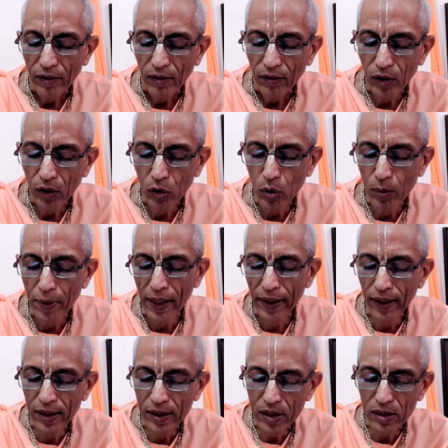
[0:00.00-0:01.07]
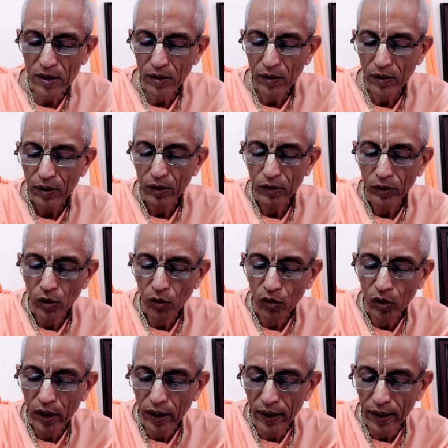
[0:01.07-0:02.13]
the Kumaras
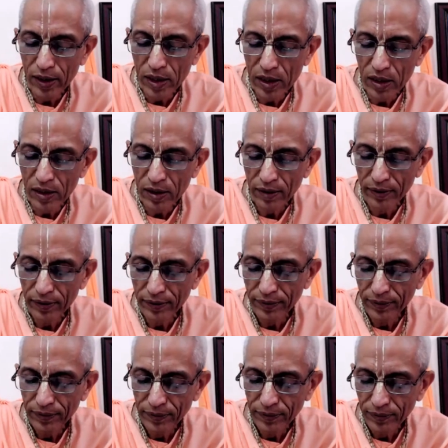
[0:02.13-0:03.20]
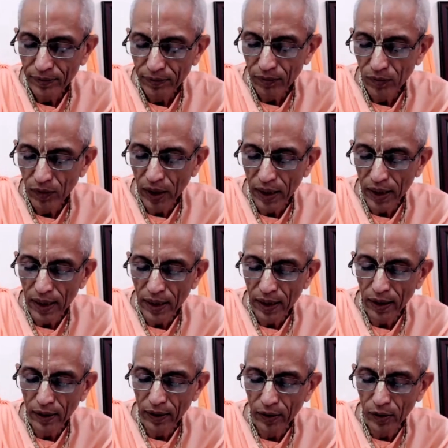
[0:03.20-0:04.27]
to curse
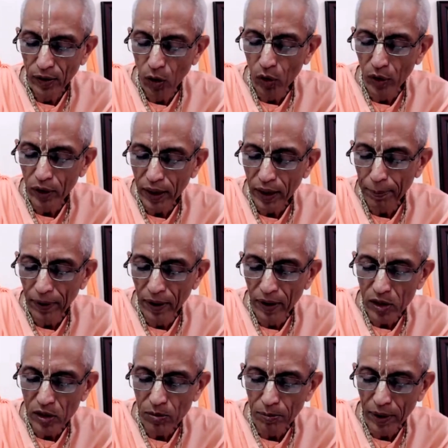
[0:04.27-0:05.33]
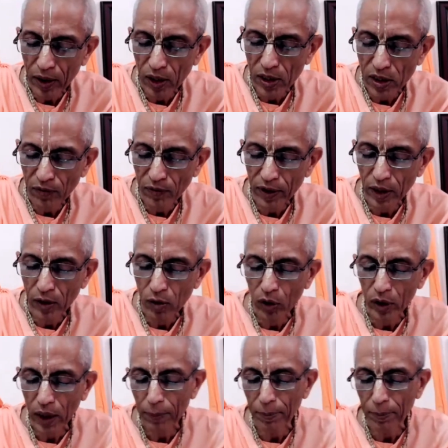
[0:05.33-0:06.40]
the doorkeepers, because if the
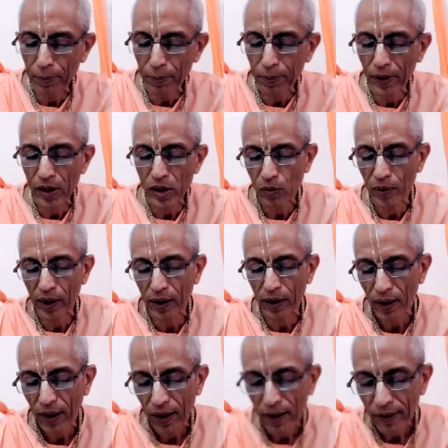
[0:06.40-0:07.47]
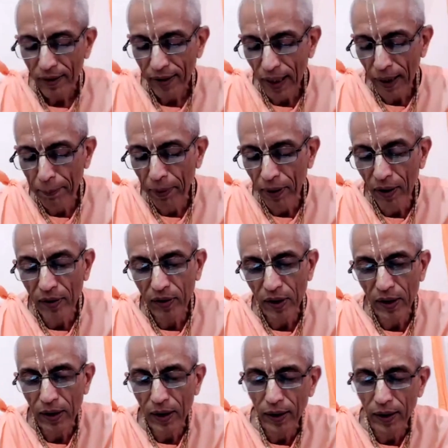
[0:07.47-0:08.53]
doorkeepers will take birth
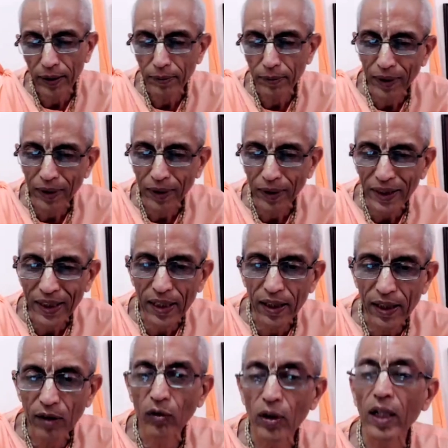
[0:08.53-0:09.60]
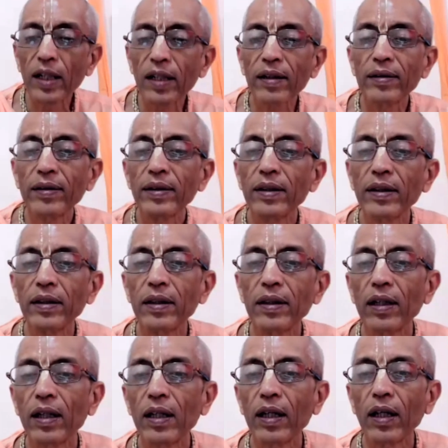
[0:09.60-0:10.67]
in the material world
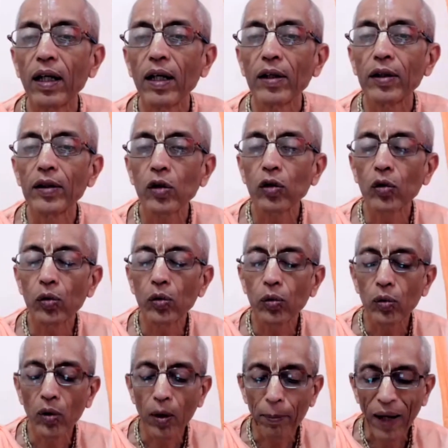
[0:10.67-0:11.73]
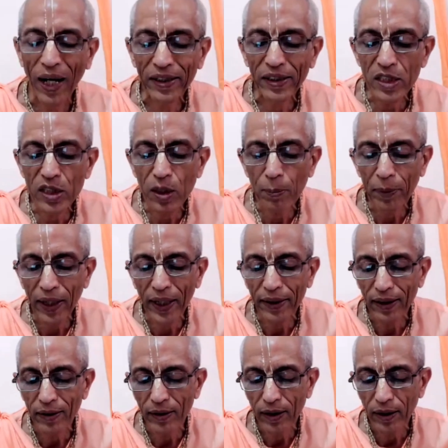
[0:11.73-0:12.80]
to
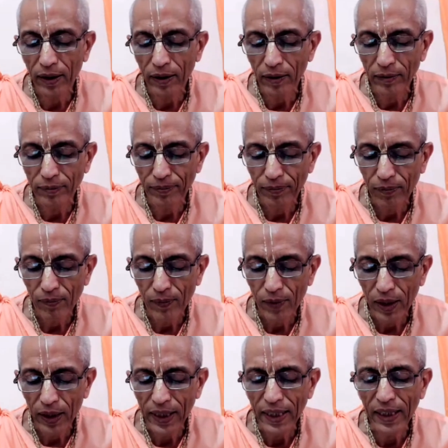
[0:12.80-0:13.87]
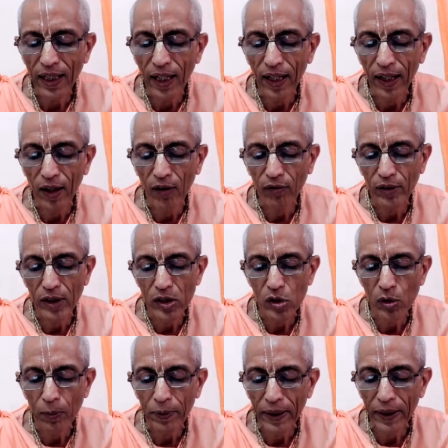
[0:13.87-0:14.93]
participate in the Leela of the
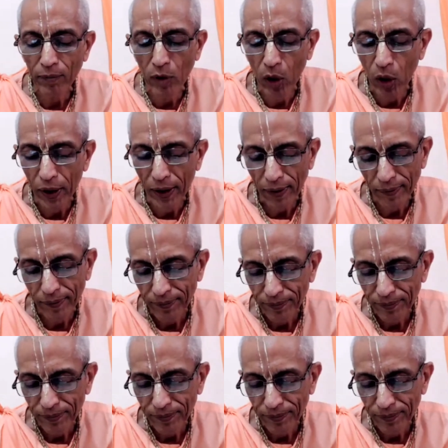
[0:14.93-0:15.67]
Supreme Lord.